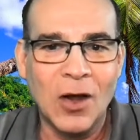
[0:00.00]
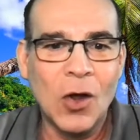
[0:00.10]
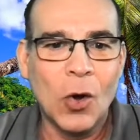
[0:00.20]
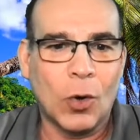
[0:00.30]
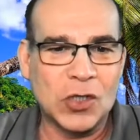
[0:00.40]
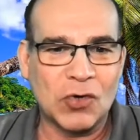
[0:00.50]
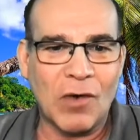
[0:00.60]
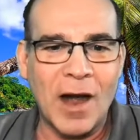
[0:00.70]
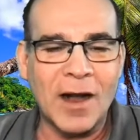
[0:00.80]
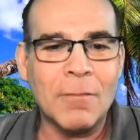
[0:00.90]
or trying
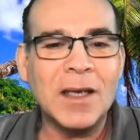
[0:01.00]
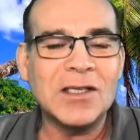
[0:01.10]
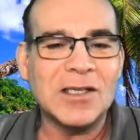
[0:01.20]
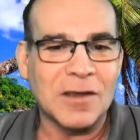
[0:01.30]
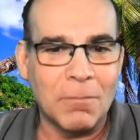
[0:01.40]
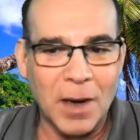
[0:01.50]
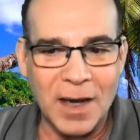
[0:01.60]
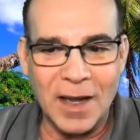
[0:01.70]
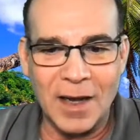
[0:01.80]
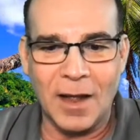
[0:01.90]
to be somebody
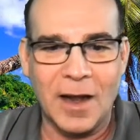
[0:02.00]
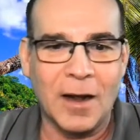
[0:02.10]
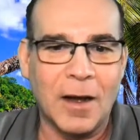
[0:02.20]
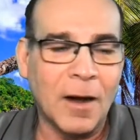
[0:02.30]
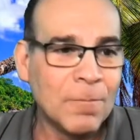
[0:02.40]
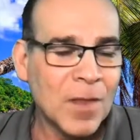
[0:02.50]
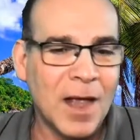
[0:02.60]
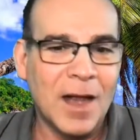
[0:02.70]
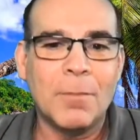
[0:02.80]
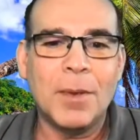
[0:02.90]
in a
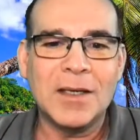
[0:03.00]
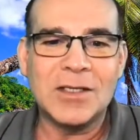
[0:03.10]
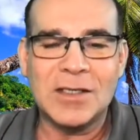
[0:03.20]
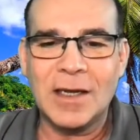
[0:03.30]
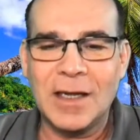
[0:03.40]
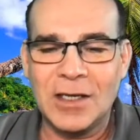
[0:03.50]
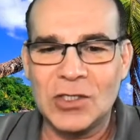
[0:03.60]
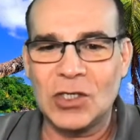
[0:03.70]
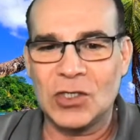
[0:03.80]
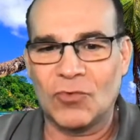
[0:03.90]
big city is
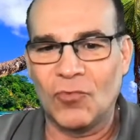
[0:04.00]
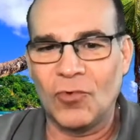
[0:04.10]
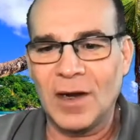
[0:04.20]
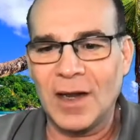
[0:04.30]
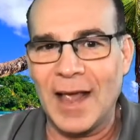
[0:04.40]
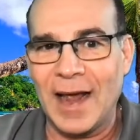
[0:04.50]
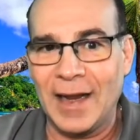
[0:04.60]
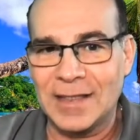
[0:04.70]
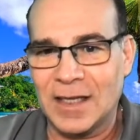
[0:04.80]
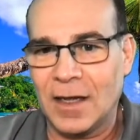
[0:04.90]
just really getting
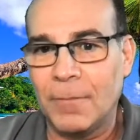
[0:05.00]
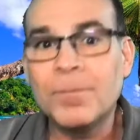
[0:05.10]
to them.